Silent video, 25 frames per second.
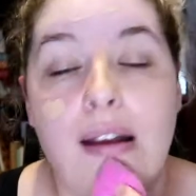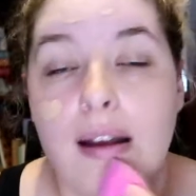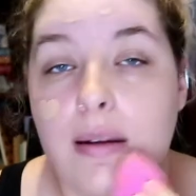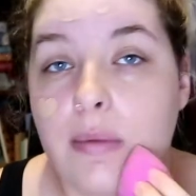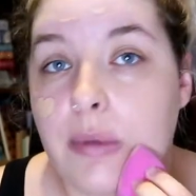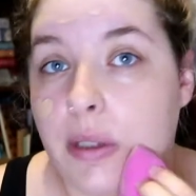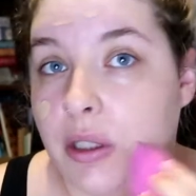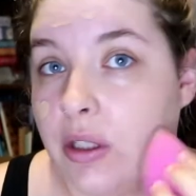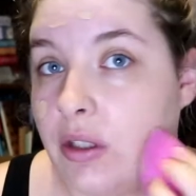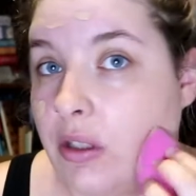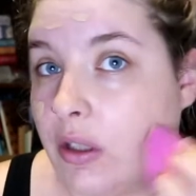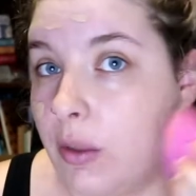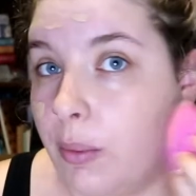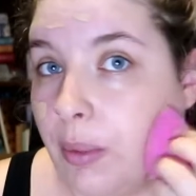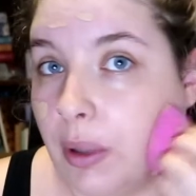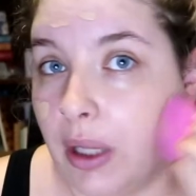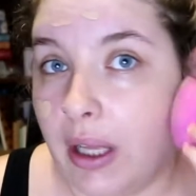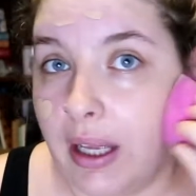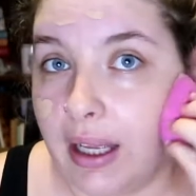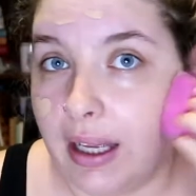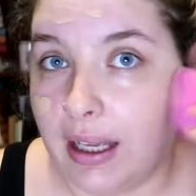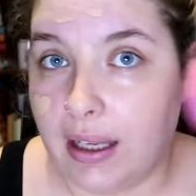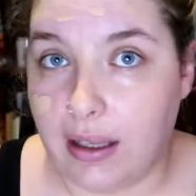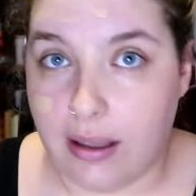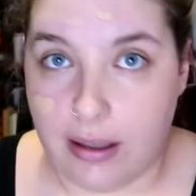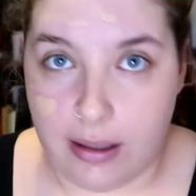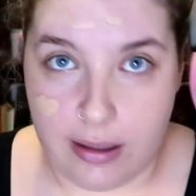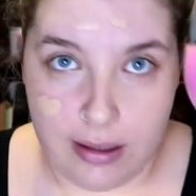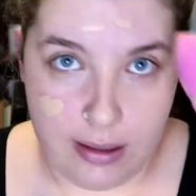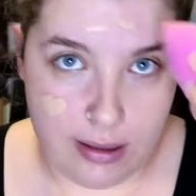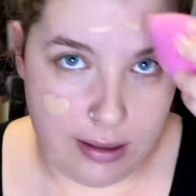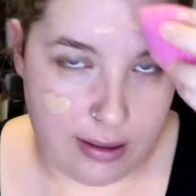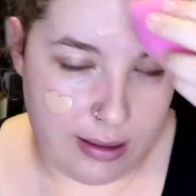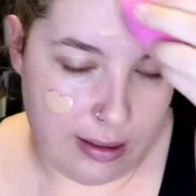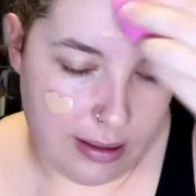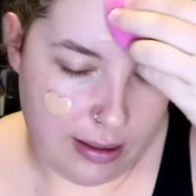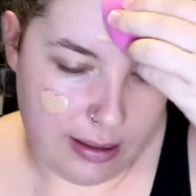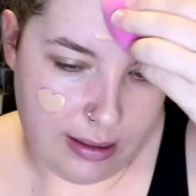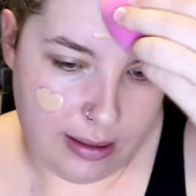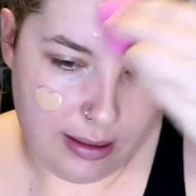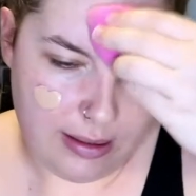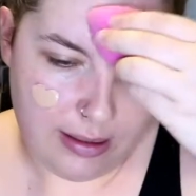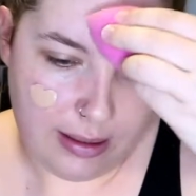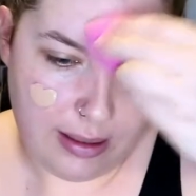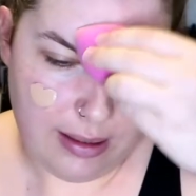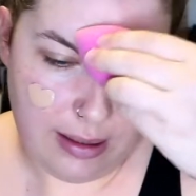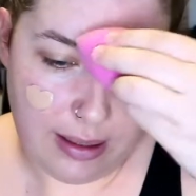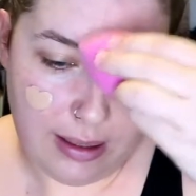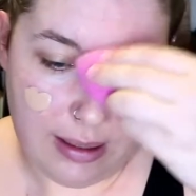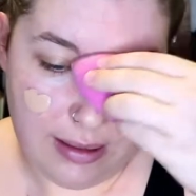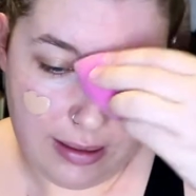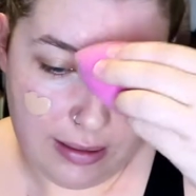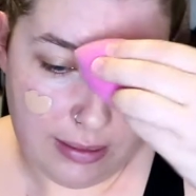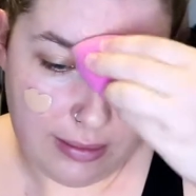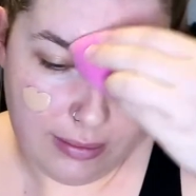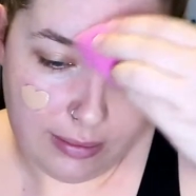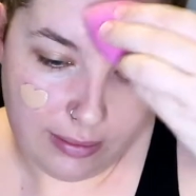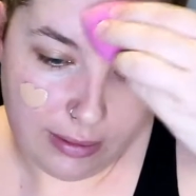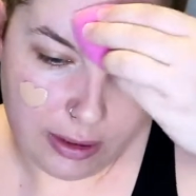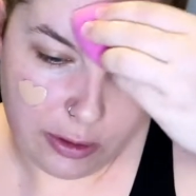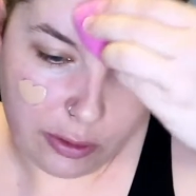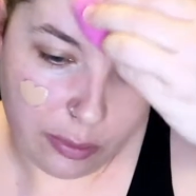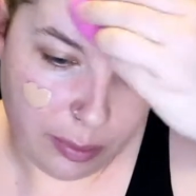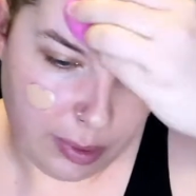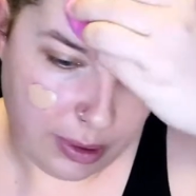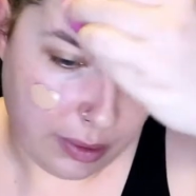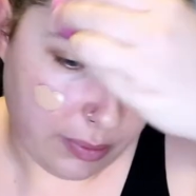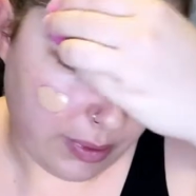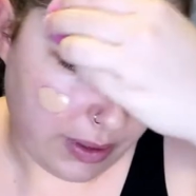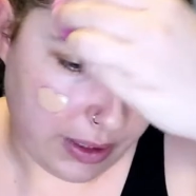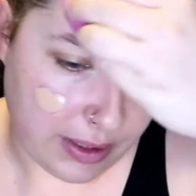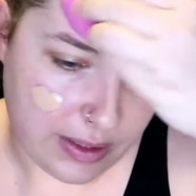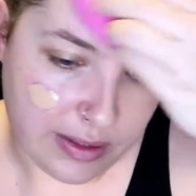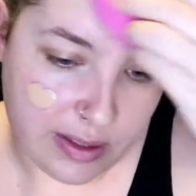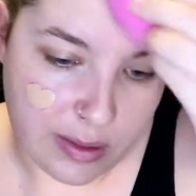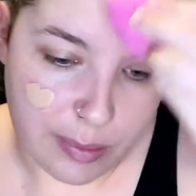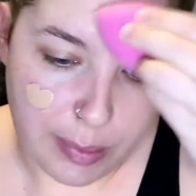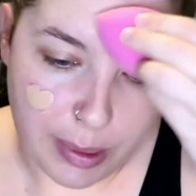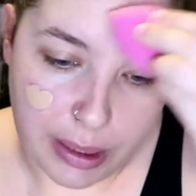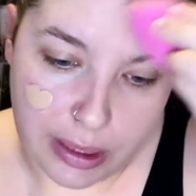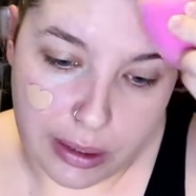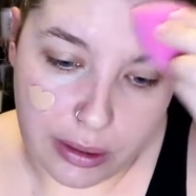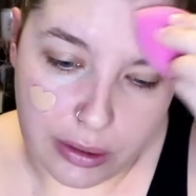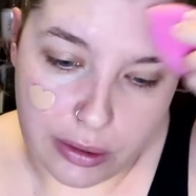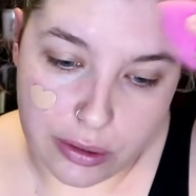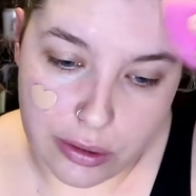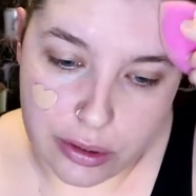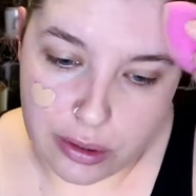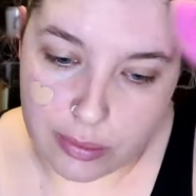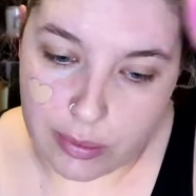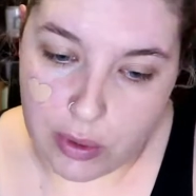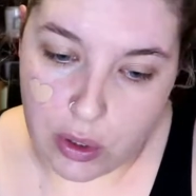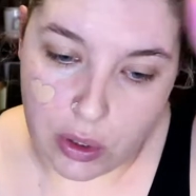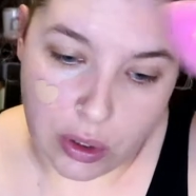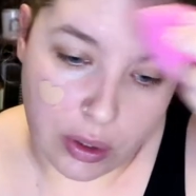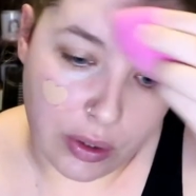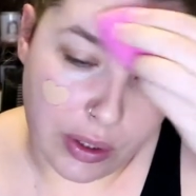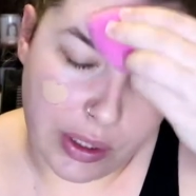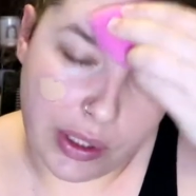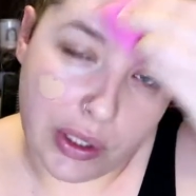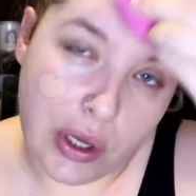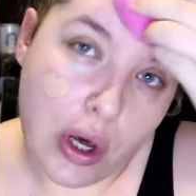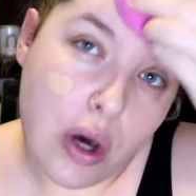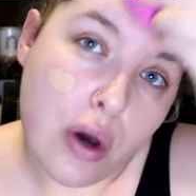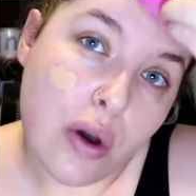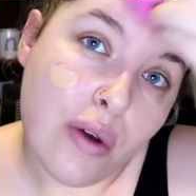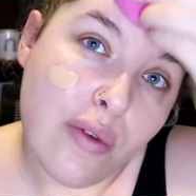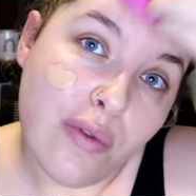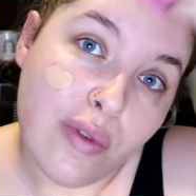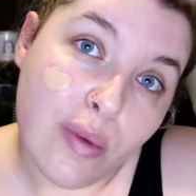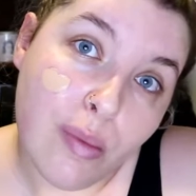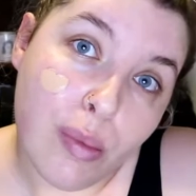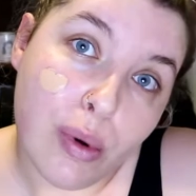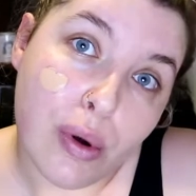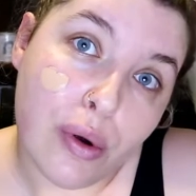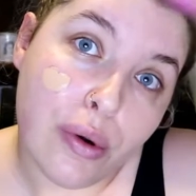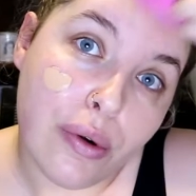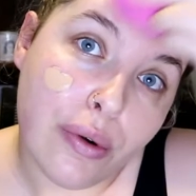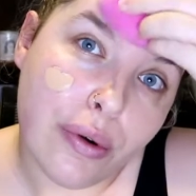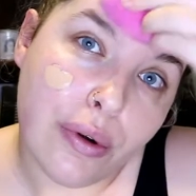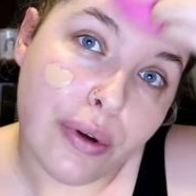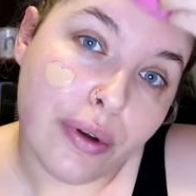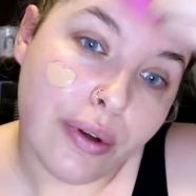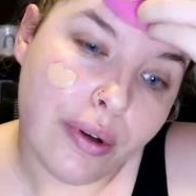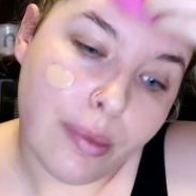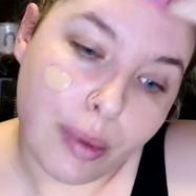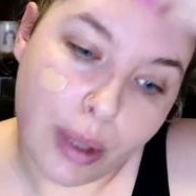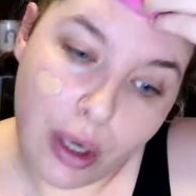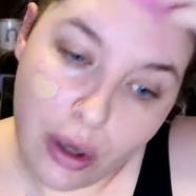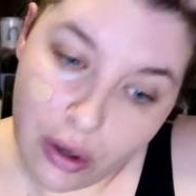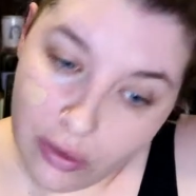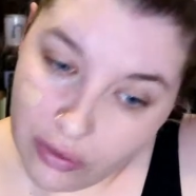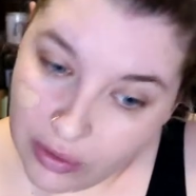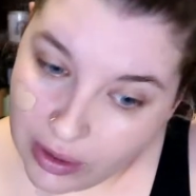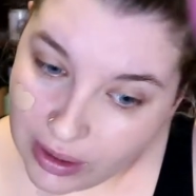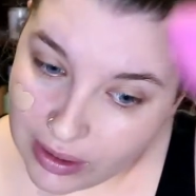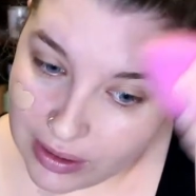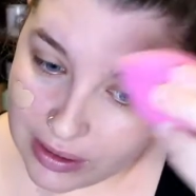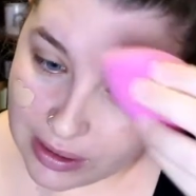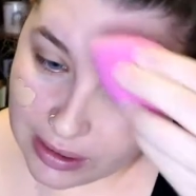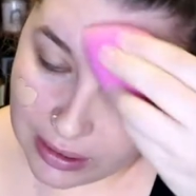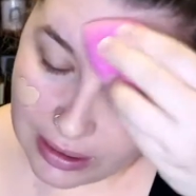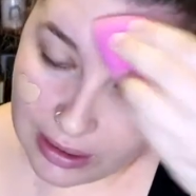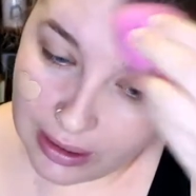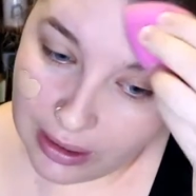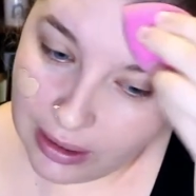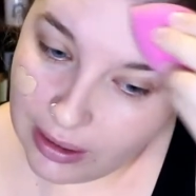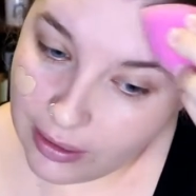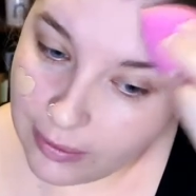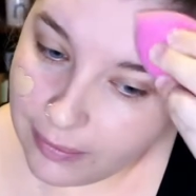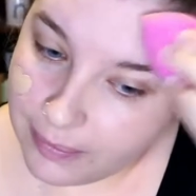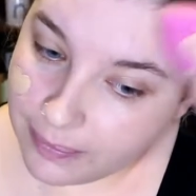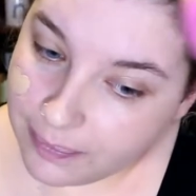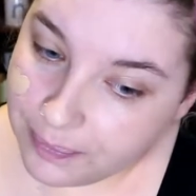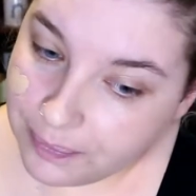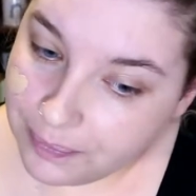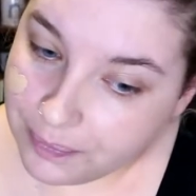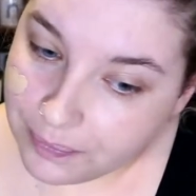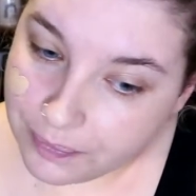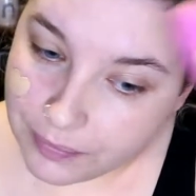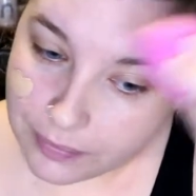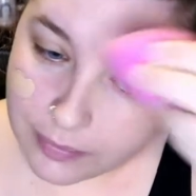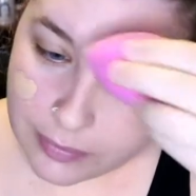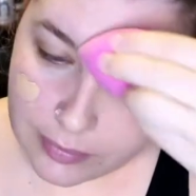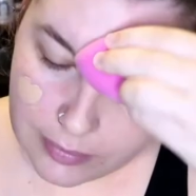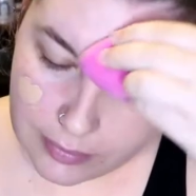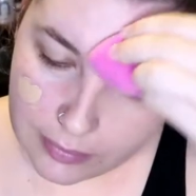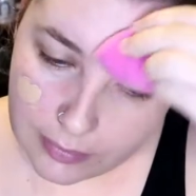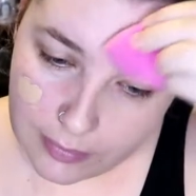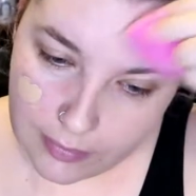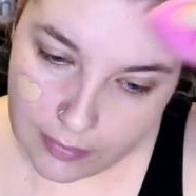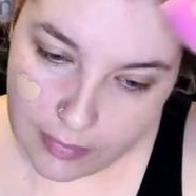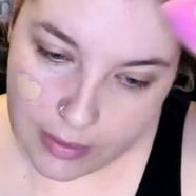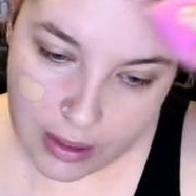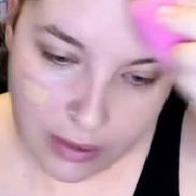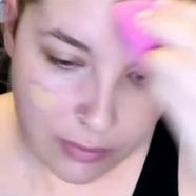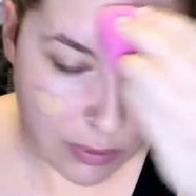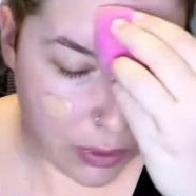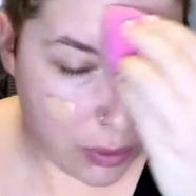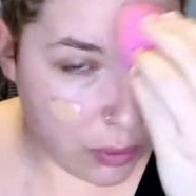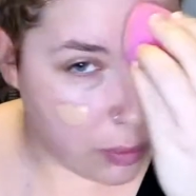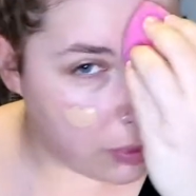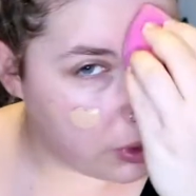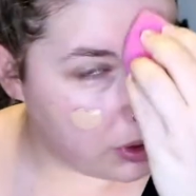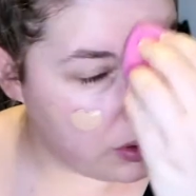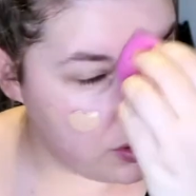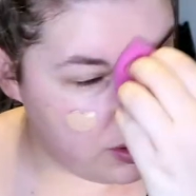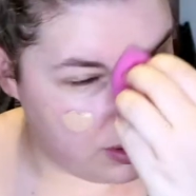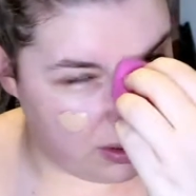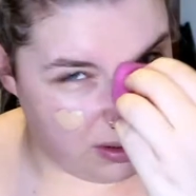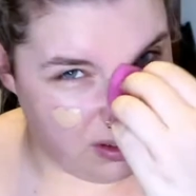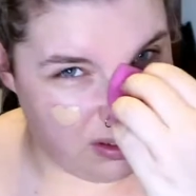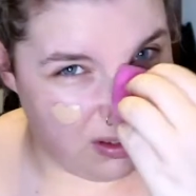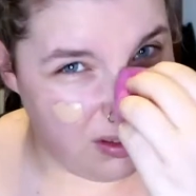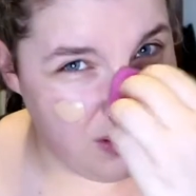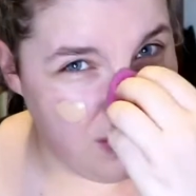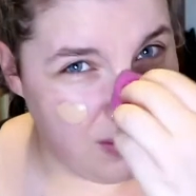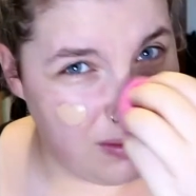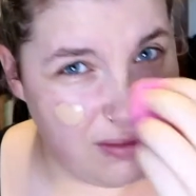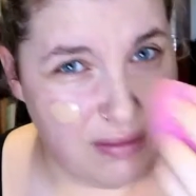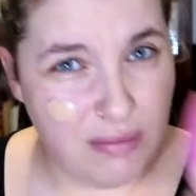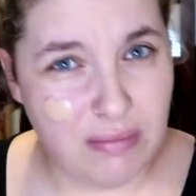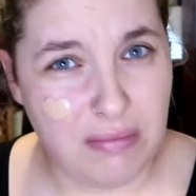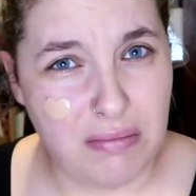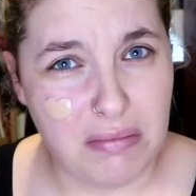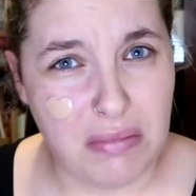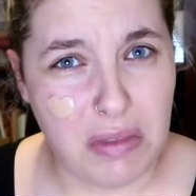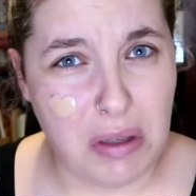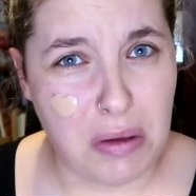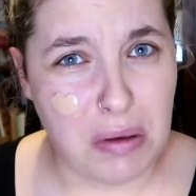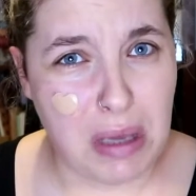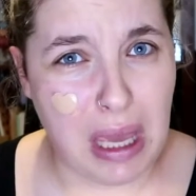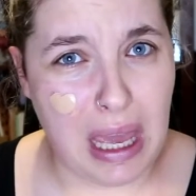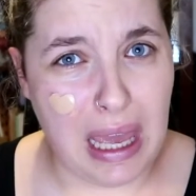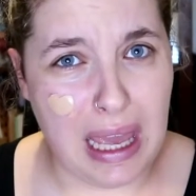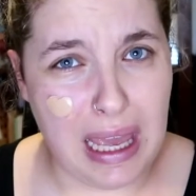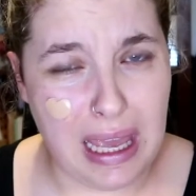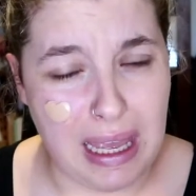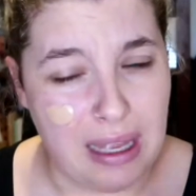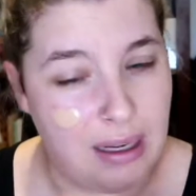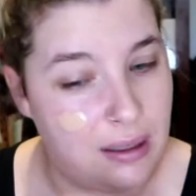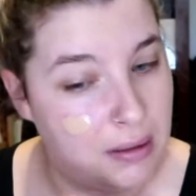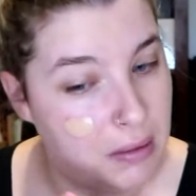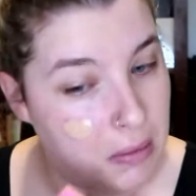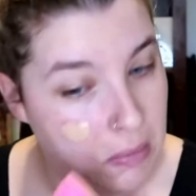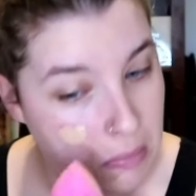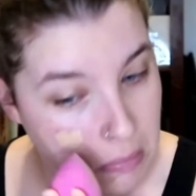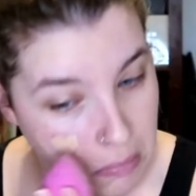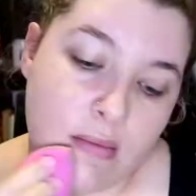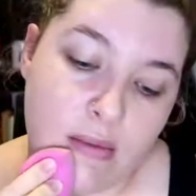I'm just applying a little bit with a sponge. I'm not going overboard, but obviously if you want to, you can.